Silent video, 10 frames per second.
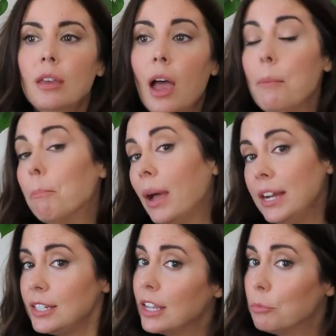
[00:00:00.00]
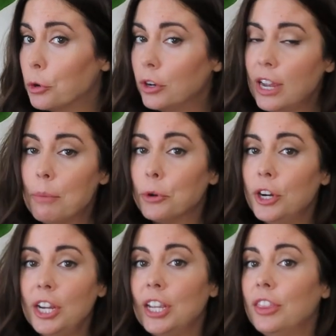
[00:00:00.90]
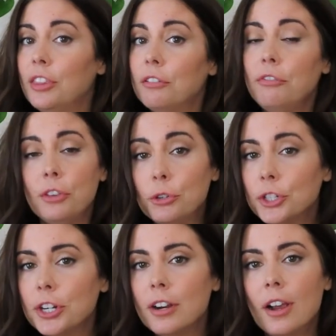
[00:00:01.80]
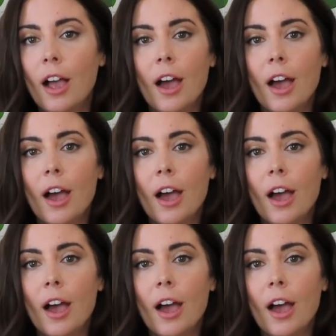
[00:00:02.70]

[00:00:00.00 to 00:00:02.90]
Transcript: I might get more elaborate in the future,